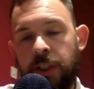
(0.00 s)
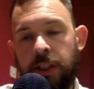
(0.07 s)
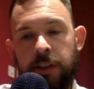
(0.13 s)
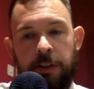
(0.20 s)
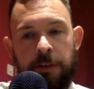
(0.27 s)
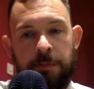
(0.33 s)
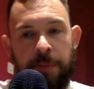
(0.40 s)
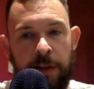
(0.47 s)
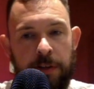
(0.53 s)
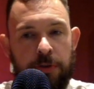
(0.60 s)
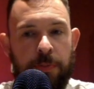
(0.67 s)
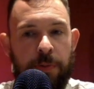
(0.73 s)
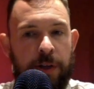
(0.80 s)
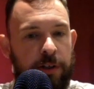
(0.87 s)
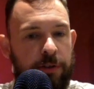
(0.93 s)
They made some
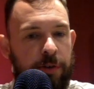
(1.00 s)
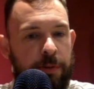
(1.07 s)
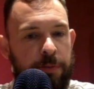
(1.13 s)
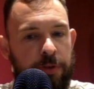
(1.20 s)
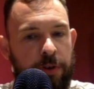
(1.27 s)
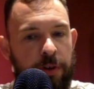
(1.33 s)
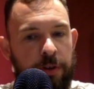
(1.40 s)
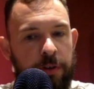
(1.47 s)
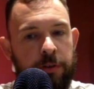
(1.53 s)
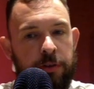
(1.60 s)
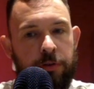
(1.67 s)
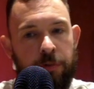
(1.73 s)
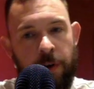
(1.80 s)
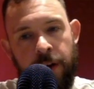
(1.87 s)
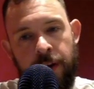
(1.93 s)
money in crypto,
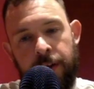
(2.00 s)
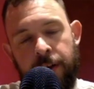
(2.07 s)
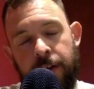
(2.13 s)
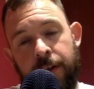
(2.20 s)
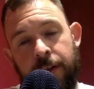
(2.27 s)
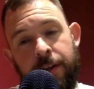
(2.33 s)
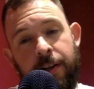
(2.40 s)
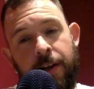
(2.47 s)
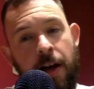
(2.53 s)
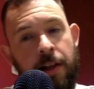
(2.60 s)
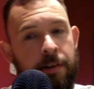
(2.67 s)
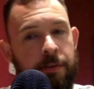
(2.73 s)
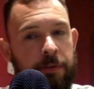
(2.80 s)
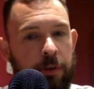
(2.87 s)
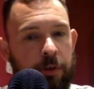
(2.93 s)
great, and they
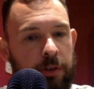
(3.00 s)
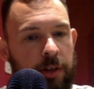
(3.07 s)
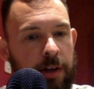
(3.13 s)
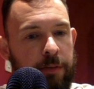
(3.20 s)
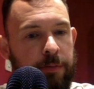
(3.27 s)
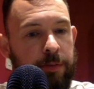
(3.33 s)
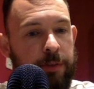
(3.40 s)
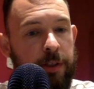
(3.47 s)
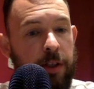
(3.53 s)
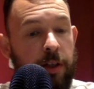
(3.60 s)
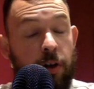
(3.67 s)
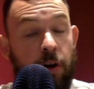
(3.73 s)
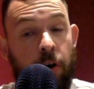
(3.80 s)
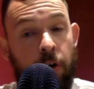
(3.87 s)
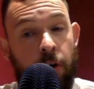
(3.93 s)
own a good life.
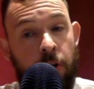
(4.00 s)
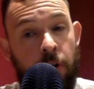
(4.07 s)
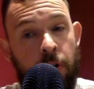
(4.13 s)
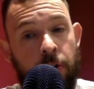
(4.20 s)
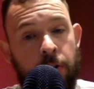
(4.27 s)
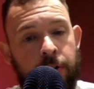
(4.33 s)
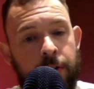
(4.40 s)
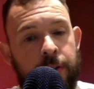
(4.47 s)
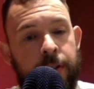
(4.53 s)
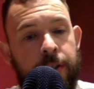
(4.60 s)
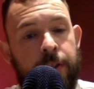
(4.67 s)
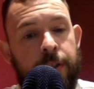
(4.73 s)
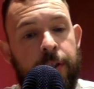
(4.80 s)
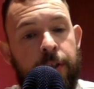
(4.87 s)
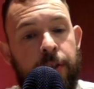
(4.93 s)
Or
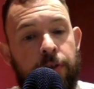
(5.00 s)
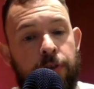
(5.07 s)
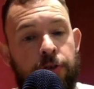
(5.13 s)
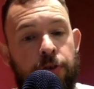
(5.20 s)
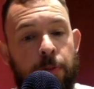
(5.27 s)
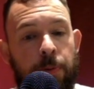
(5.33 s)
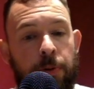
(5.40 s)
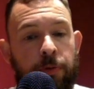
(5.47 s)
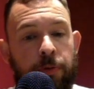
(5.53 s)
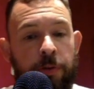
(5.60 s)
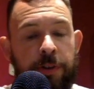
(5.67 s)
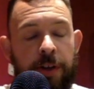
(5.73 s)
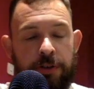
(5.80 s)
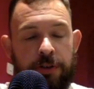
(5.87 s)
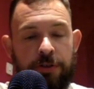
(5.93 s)
there's no bull run,
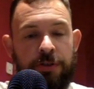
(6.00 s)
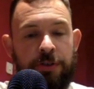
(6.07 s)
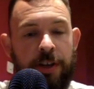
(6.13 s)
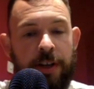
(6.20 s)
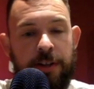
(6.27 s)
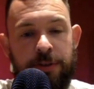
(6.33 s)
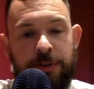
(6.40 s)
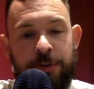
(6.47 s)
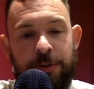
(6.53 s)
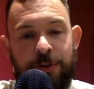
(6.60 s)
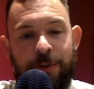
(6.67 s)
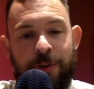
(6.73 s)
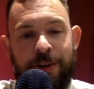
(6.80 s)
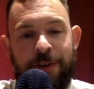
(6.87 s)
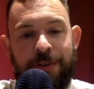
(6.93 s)
that should say, till
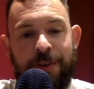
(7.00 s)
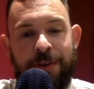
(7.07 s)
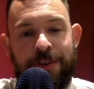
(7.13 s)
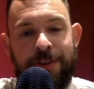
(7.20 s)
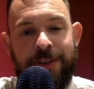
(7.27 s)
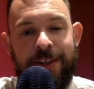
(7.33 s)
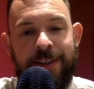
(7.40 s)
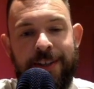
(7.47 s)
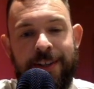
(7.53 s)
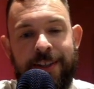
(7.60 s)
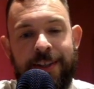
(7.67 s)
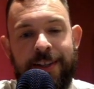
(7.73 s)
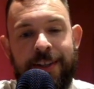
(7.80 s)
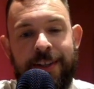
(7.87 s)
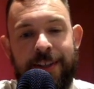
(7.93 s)
2030.
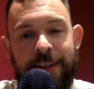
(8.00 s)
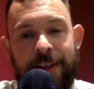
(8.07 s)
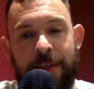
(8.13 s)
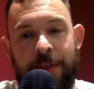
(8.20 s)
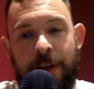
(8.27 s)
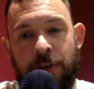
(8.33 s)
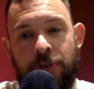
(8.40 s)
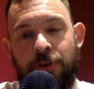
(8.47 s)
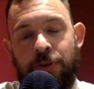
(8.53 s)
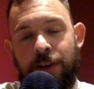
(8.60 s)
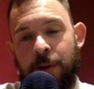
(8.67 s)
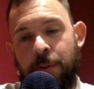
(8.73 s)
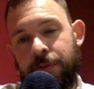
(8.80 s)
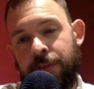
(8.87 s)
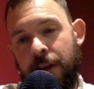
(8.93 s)
That's okay
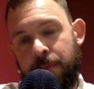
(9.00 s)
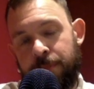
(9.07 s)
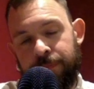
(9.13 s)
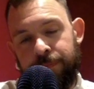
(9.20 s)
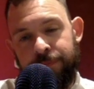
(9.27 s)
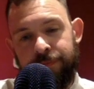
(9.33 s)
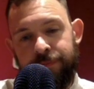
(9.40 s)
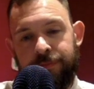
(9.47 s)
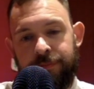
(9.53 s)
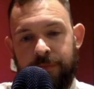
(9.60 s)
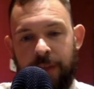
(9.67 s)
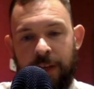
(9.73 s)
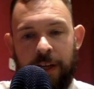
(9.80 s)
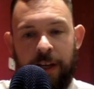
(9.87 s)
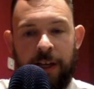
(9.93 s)
with them,
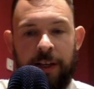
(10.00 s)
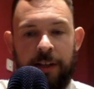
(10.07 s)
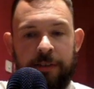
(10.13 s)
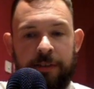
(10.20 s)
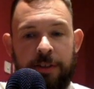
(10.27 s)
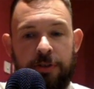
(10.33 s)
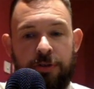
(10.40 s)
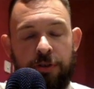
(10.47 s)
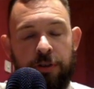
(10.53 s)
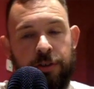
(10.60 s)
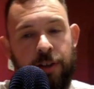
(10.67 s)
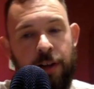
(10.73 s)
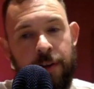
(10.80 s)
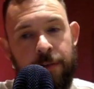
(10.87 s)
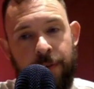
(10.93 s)
and they enjoy
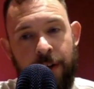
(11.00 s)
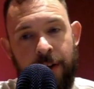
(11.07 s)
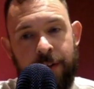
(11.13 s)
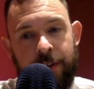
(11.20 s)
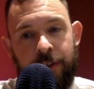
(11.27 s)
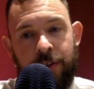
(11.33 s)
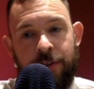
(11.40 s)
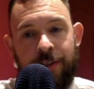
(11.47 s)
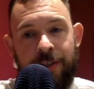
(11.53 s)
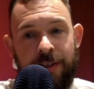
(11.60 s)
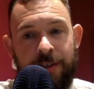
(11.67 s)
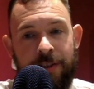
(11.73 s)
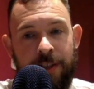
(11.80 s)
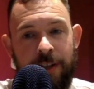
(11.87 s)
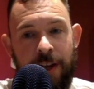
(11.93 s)
life and can
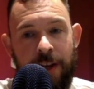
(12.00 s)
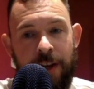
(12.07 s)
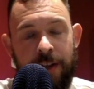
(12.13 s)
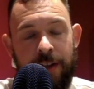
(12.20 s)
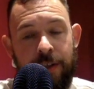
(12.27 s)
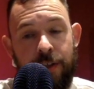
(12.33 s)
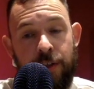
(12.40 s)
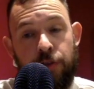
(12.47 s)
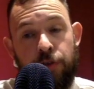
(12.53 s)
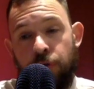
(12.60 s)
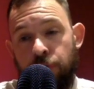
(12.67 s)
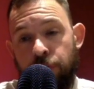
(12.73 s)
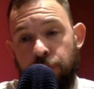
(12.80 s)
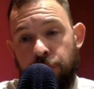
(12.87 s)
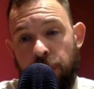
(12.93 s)
DCA
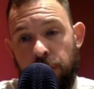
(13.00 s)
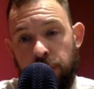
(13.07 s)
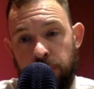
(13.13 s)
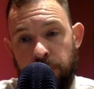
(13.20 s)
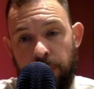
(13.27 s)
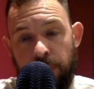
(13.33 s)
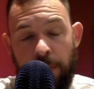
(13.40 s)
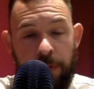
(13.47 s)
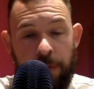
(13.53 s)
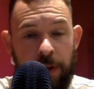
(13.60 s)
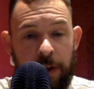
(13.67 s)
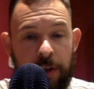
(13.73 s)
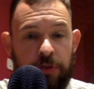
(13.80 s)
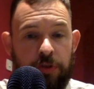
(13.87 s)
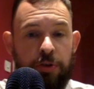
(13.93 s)
$200 a month
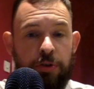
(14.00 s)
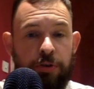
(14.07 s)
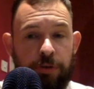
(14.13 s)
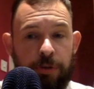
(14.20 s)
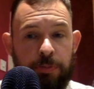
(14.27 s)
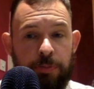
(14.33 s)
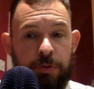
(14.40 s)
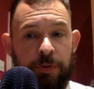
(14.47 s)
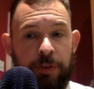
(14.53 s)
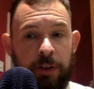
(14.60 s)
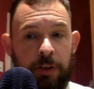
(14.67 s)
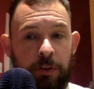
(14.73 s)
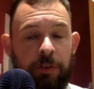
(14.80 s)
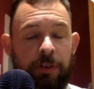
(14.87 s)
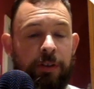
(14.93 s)
into crypto for
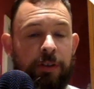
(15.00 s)
longer.